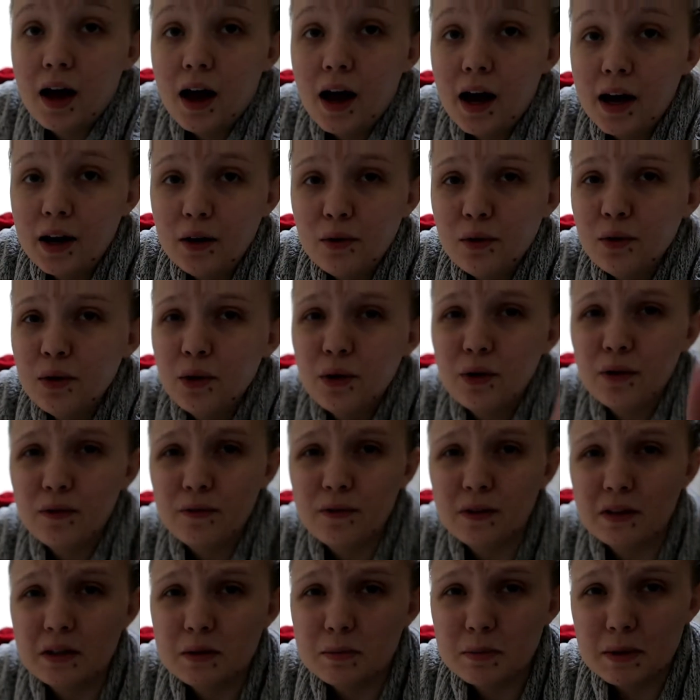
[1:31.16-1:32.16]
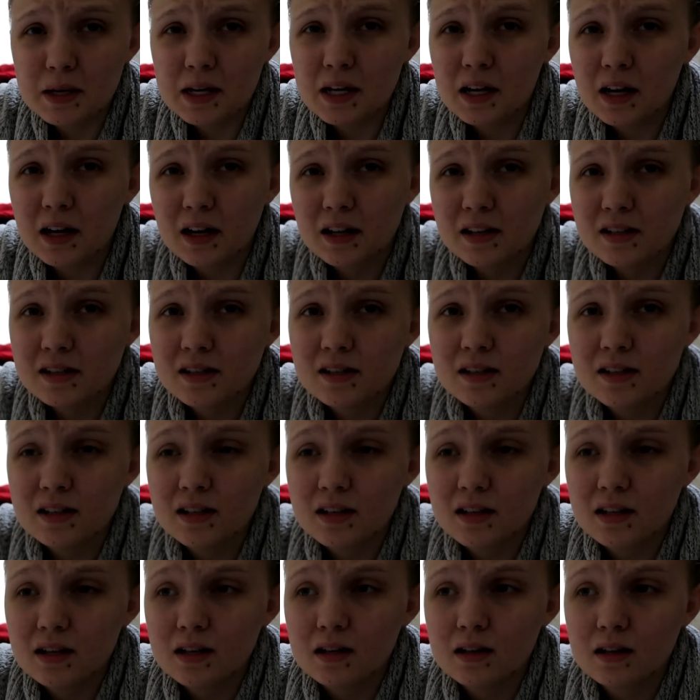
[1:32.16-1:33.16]
I don't know if it's because
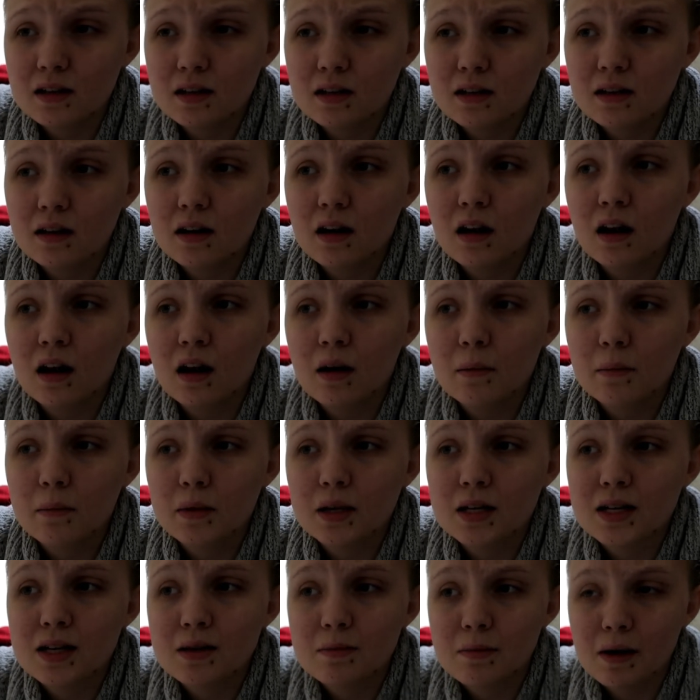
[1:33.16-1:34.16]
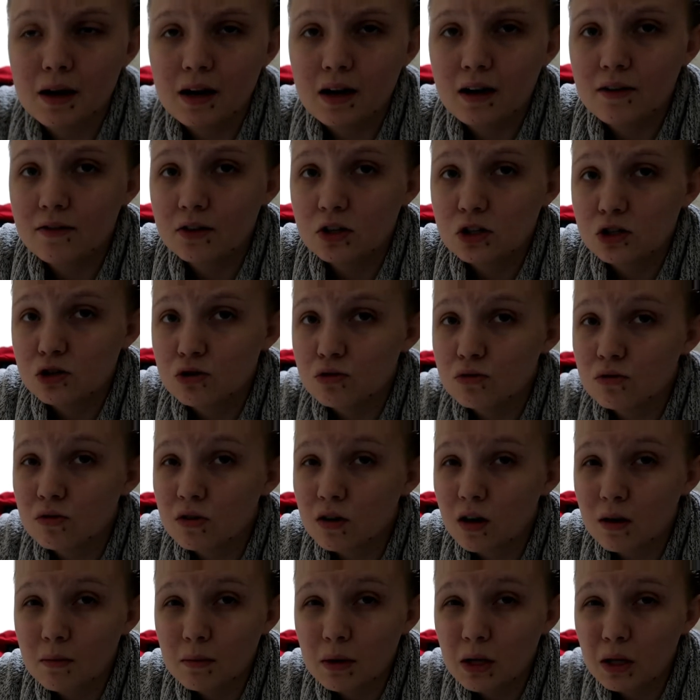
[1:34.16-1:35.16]
he might have a tooth
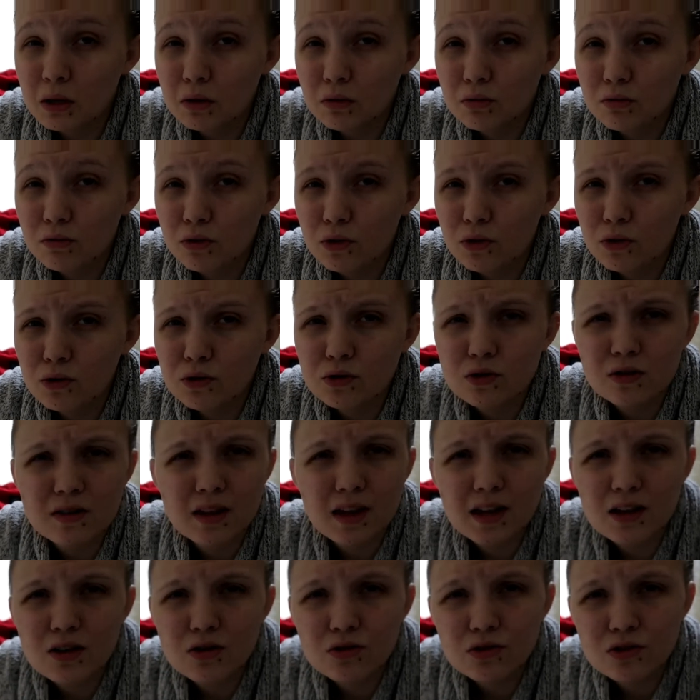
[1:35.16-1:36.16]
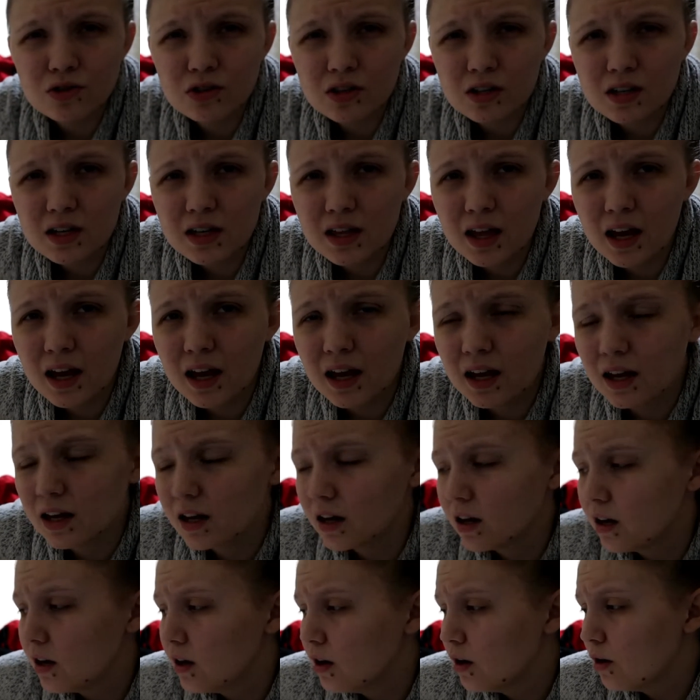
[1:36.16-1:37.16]
coming through. Do they usually like
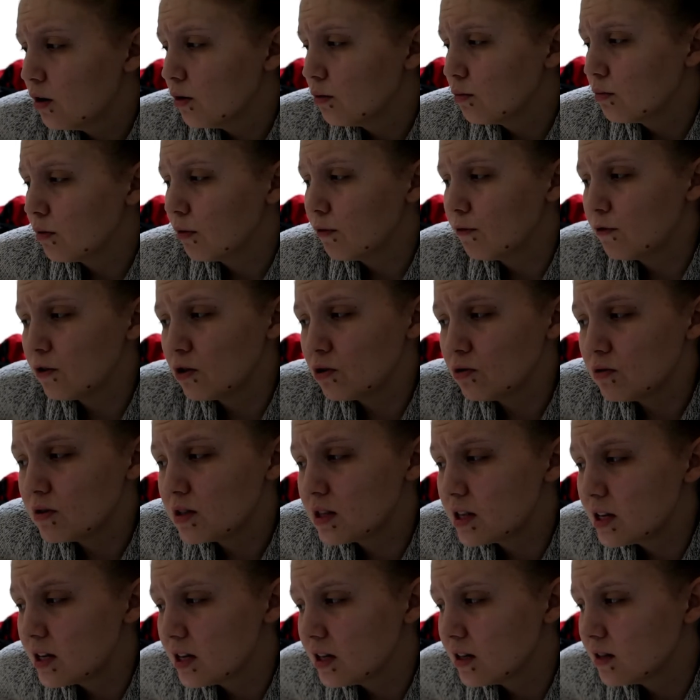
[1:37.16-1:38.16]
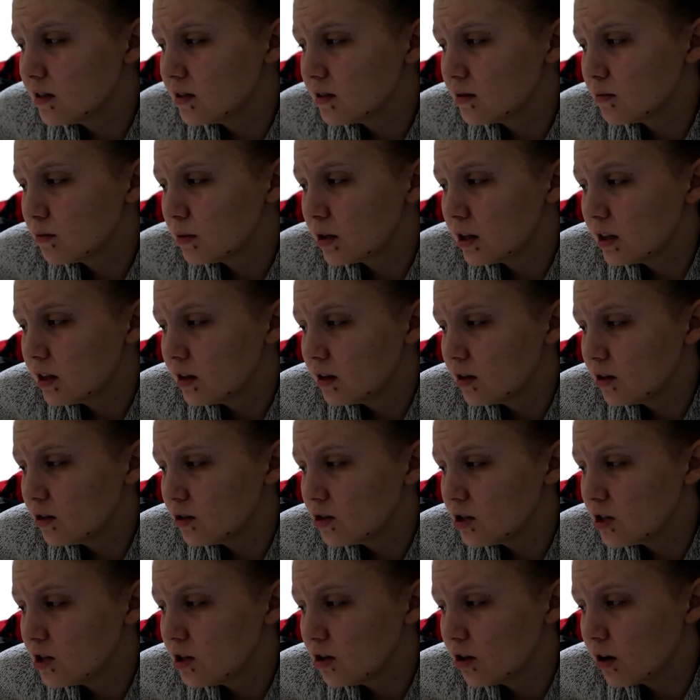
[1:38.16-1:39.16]
refuse things when their
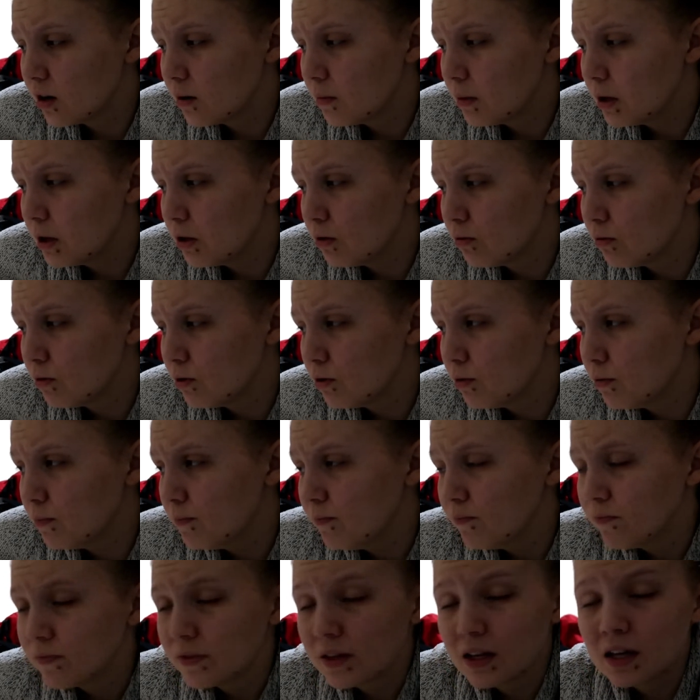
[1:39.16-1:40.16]
teeth are coming through?